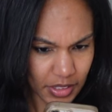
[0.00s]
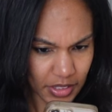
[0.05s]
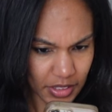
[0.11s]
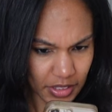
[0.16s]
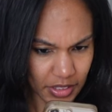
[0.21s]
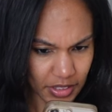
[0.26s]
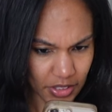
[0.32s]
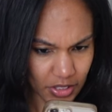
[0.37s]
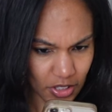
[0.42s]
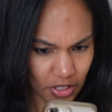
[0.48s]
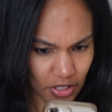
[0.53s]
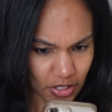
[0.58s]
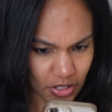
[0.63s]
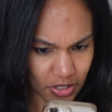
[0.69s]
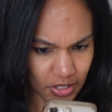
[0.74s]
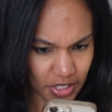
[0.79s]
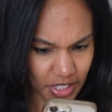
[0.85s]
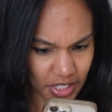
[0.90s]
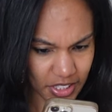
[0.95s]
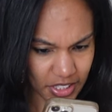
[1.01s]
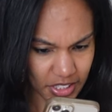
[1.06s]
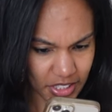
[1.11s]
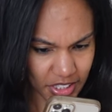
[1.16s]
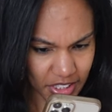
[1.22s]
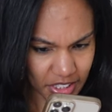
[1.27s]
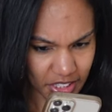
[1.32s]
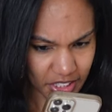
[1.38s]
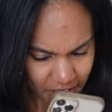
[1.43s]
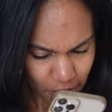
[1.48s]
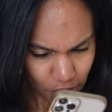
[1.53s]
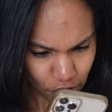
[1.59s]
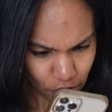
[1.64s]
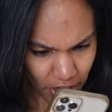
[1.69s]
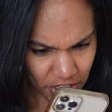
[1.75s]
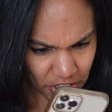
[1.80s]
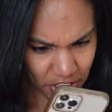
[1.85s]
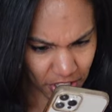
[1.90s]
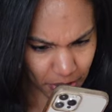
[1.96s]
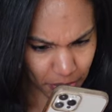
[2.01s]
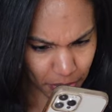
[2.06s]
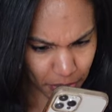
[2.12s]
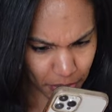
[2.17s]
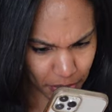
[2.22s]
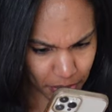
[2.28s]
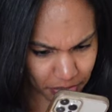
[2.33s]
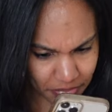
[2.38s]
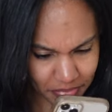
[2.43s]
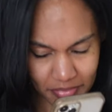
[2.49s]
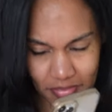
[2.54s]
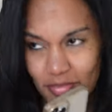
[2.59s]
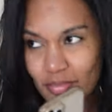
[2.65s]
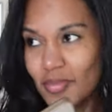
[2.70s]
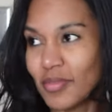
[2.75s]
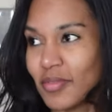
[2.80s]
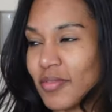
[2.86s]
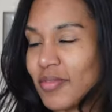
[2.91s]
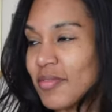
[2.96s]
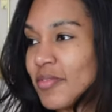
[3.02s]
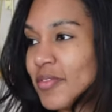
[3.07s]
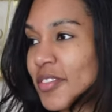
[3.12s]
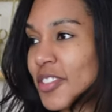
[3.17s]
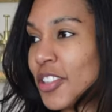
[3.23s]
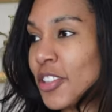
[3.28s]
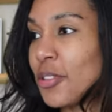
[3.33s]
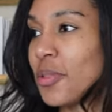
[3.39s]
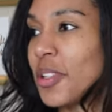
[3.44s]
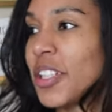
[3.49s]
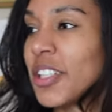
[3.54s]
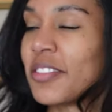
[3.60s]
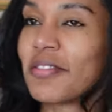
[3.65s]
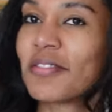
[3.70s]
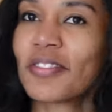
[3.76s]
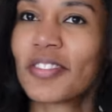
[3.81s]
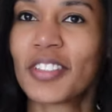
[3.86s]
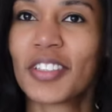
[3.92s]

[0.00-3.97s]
This is called D Dry Shampoo. You know what?